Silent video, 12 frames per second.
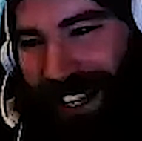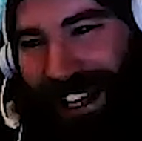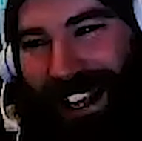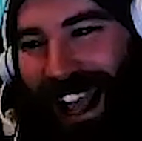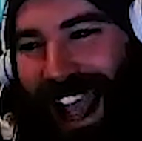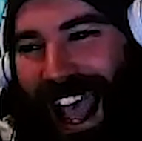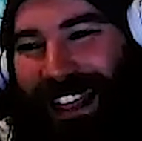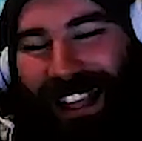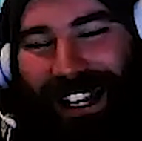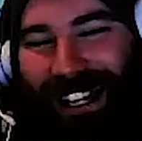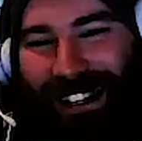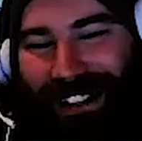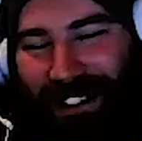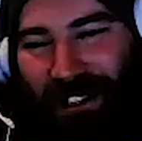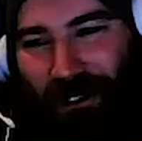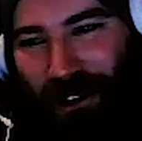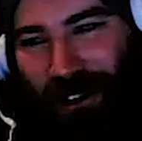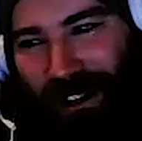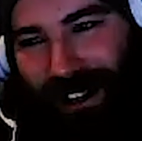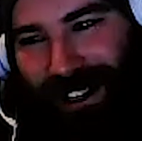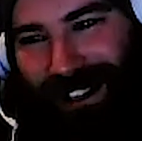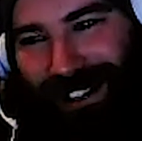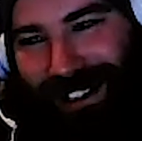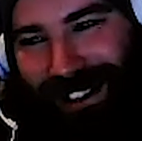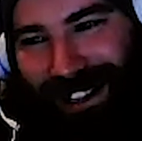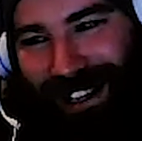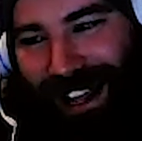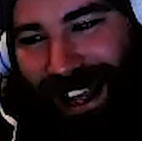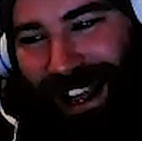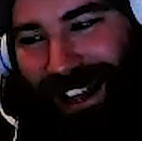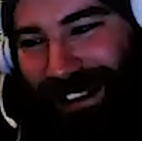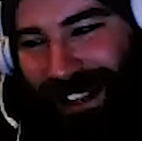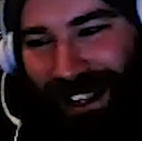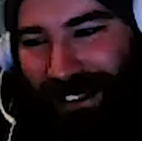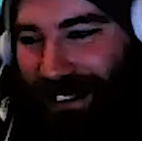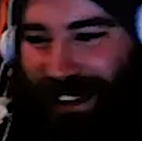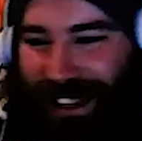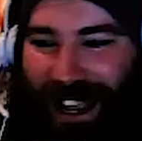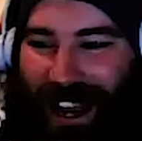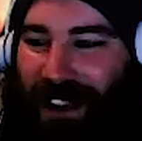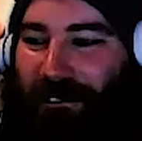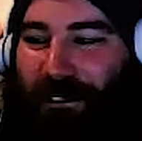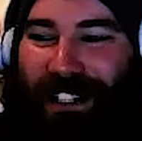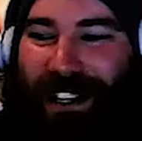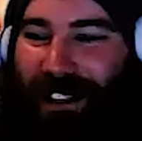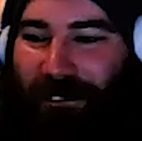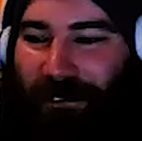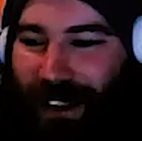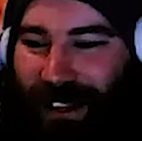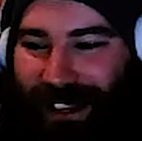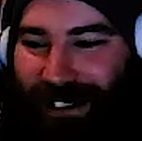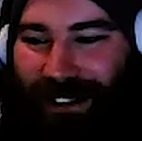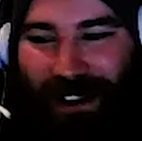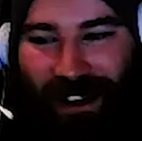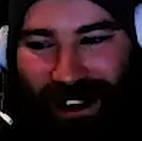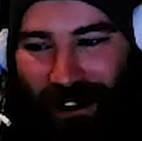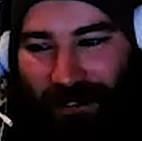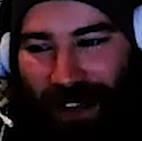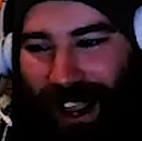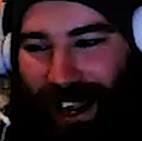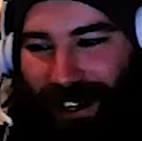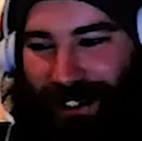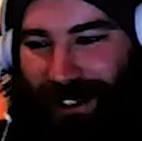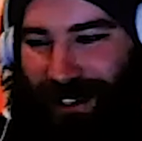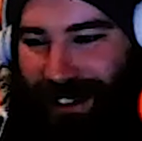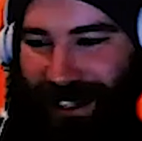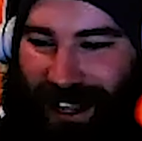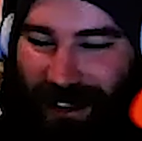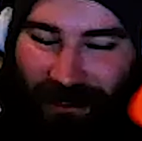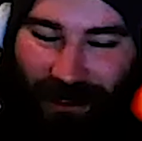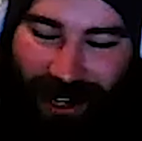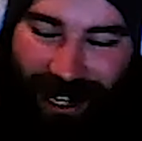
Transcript: athletically strong. They're physically fit. They're of age. There's nothing wrong here.